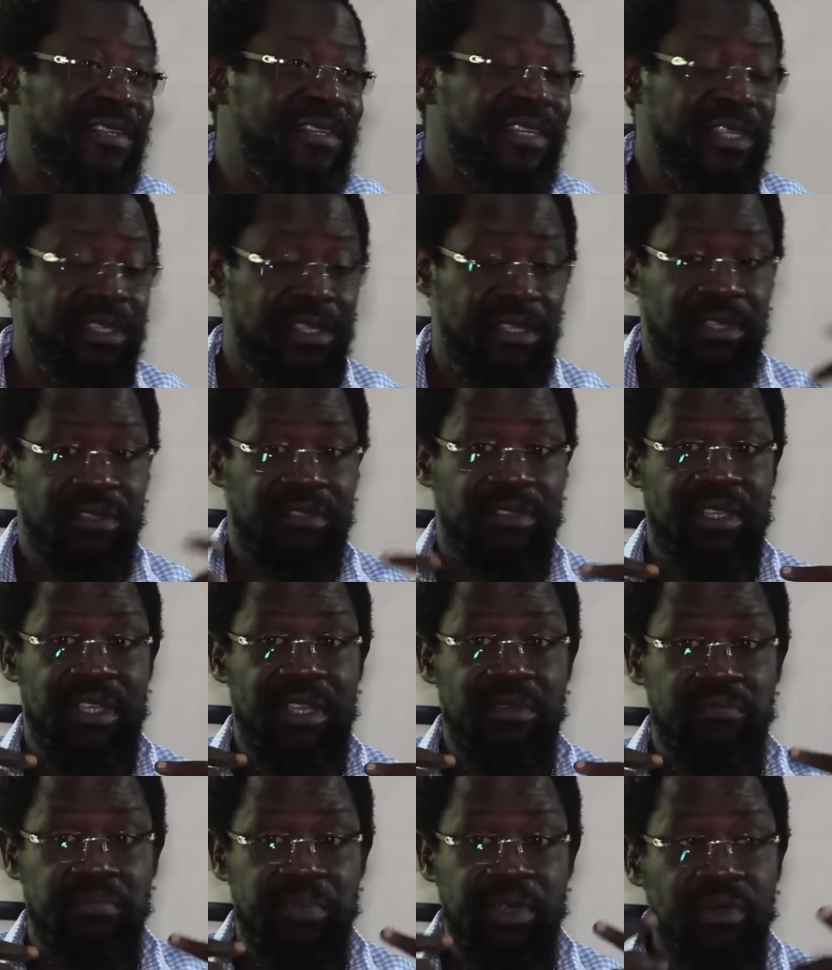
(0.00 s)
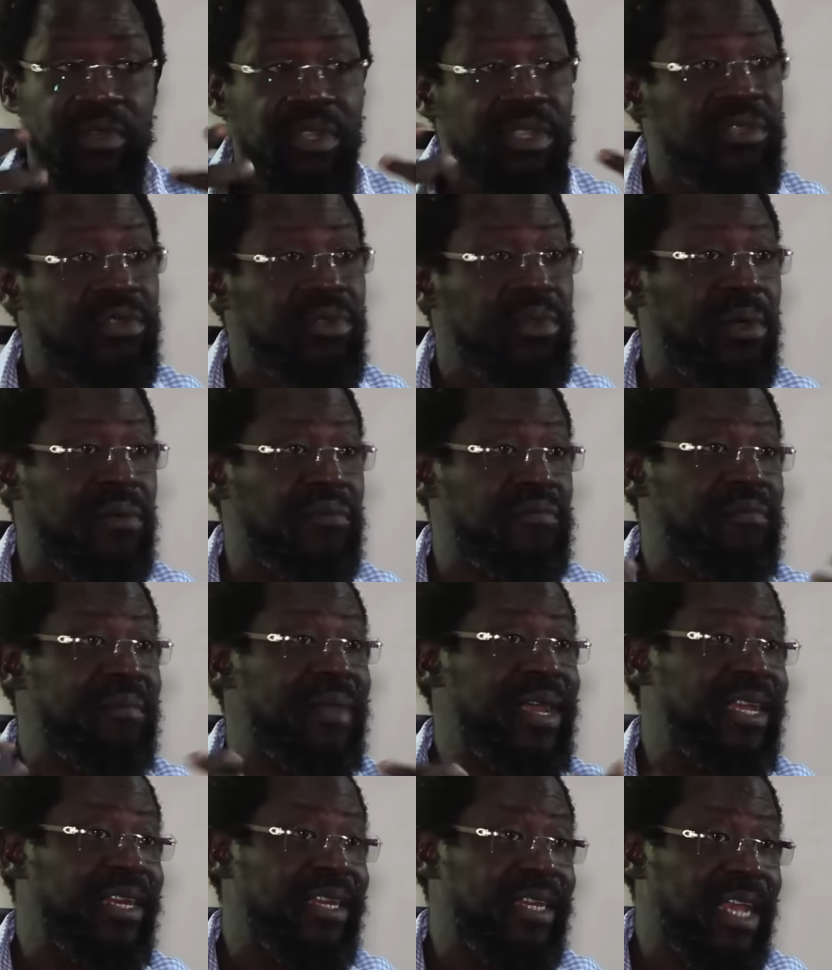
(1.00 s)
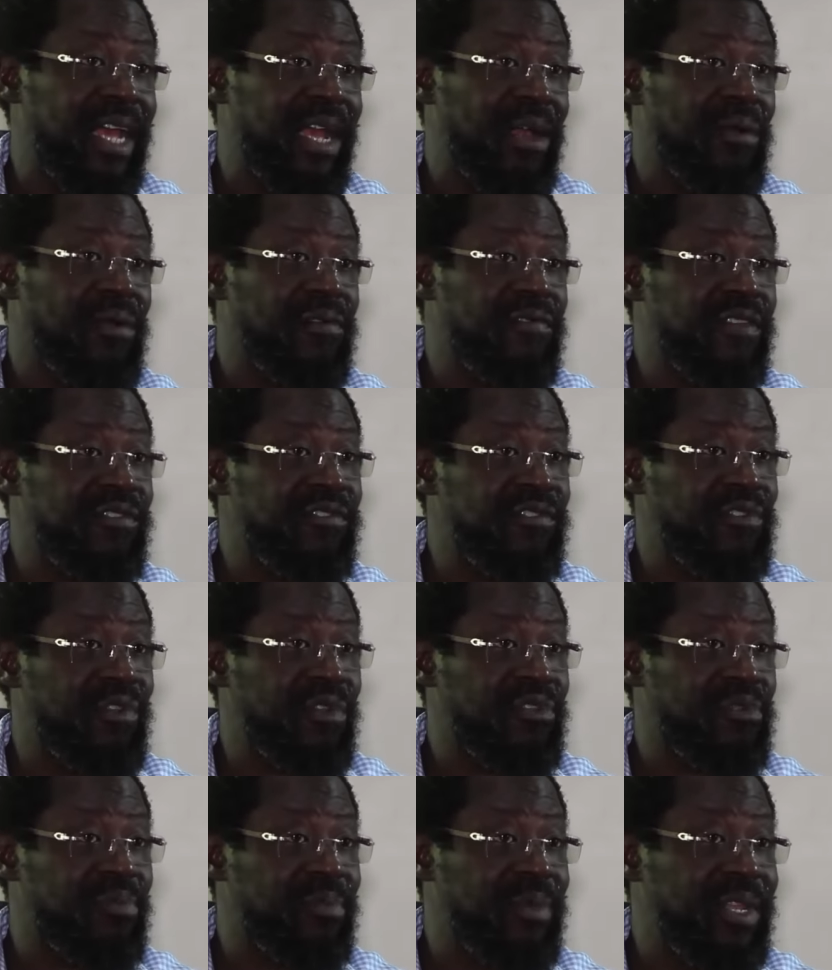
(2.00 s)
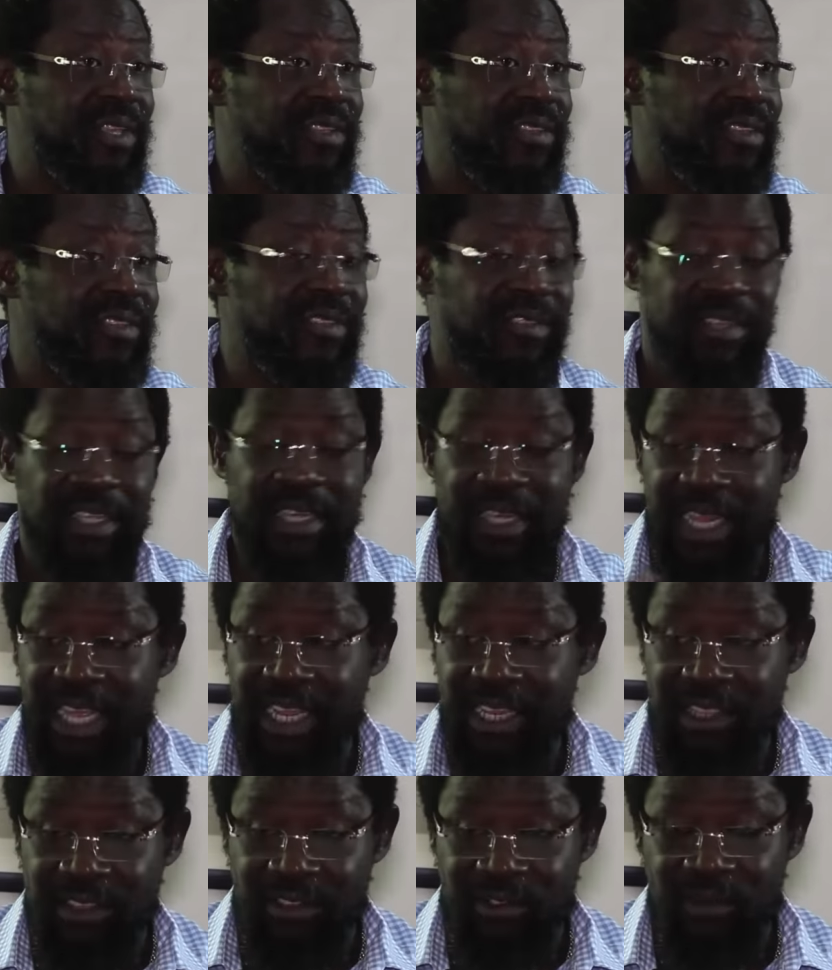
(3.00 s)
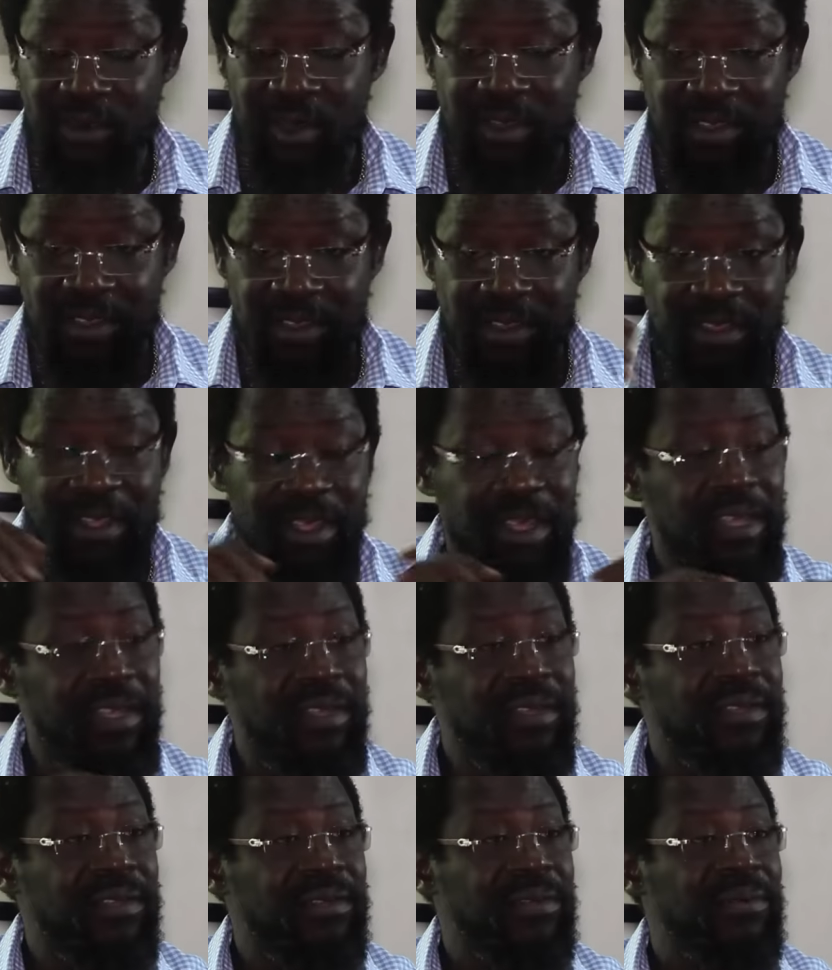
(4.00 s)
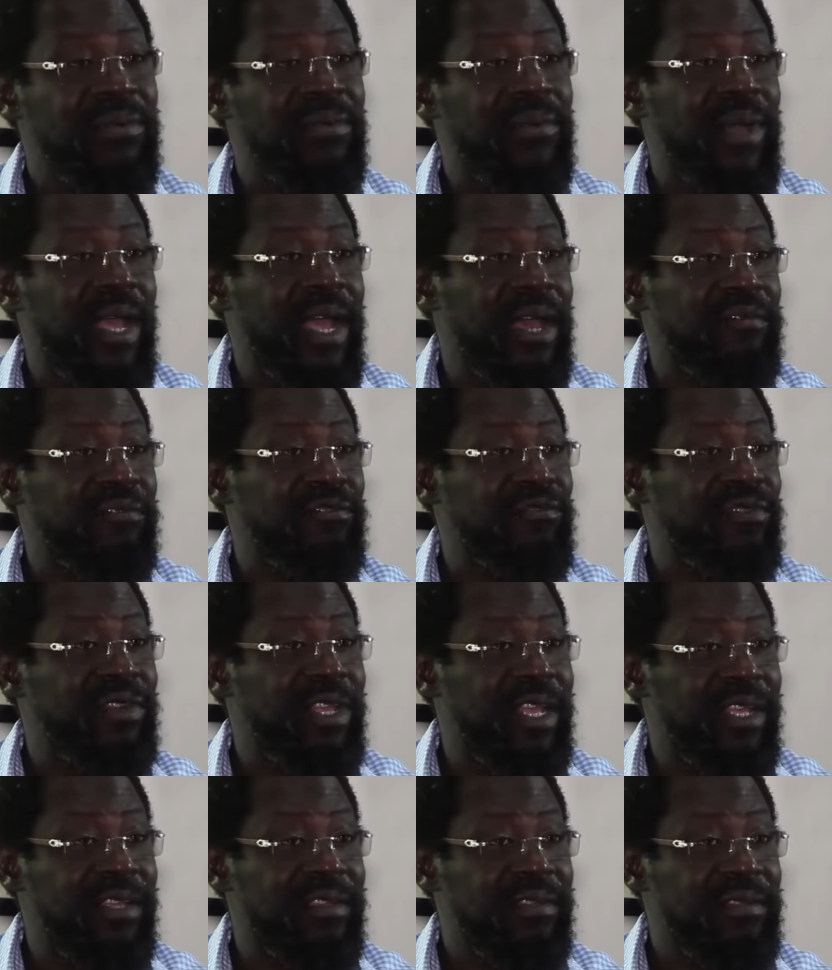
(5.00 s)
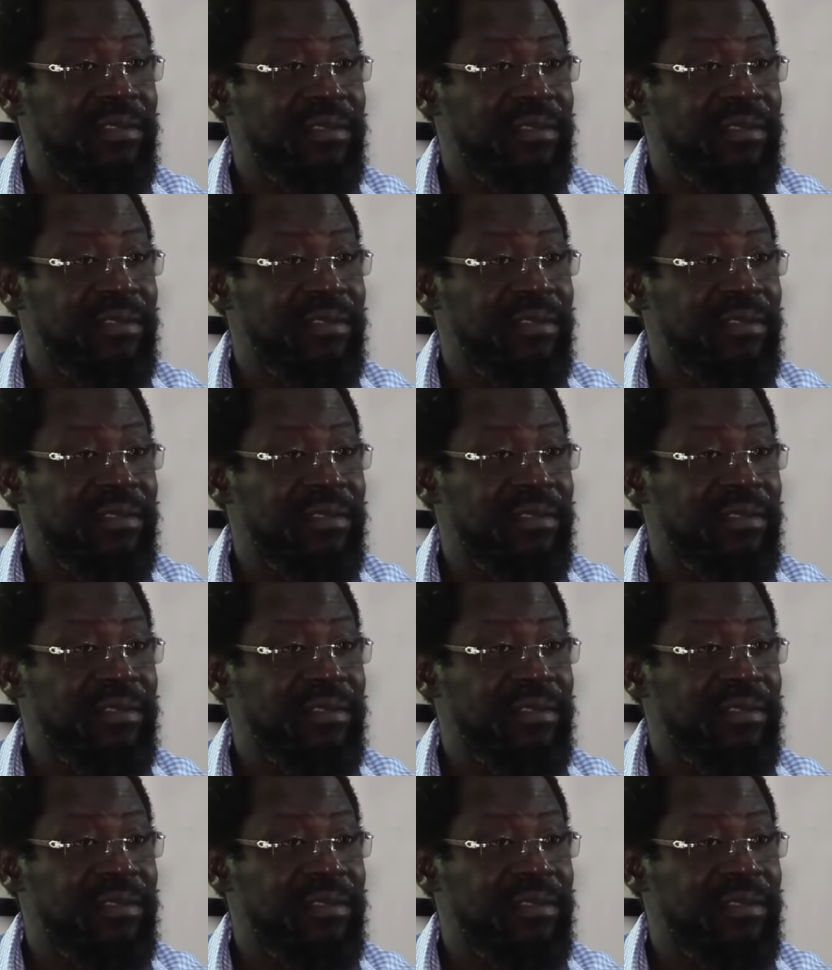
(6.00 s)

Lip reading: It is the impunity of men that governs such places, and that is what we have today.